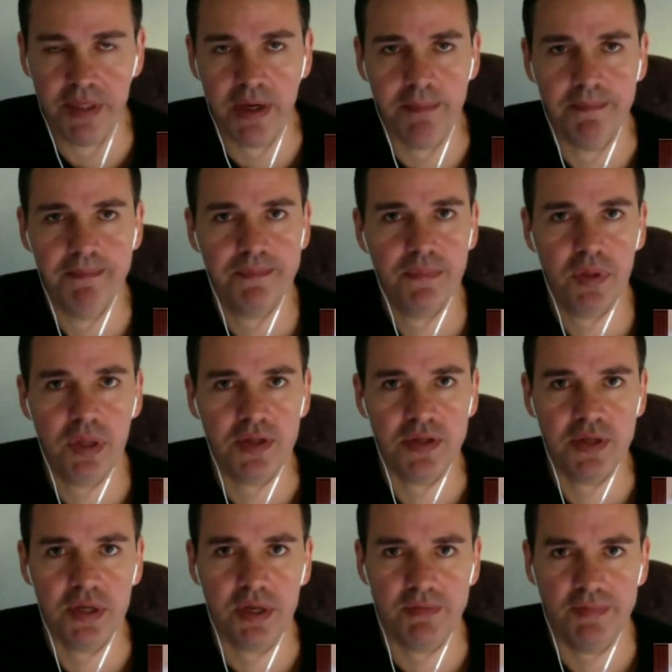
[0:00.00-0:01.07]
Yeah.
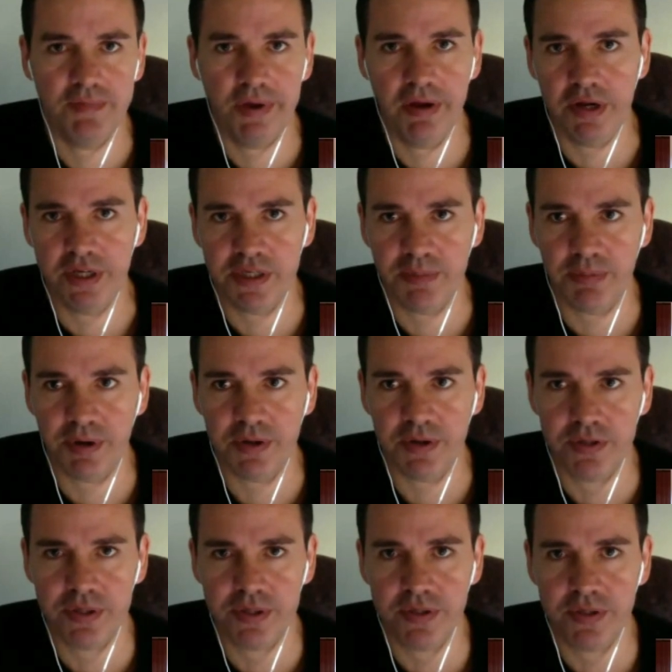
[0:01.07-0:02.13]
It's very easy
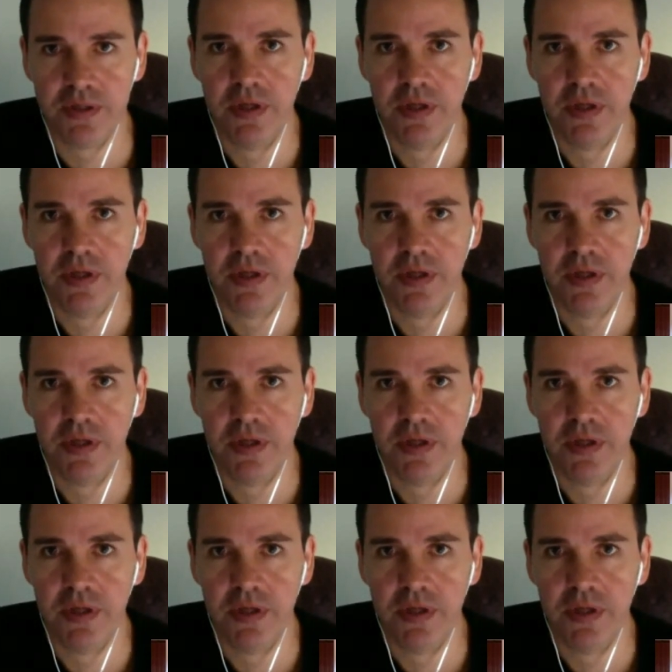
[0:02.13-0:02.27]
process.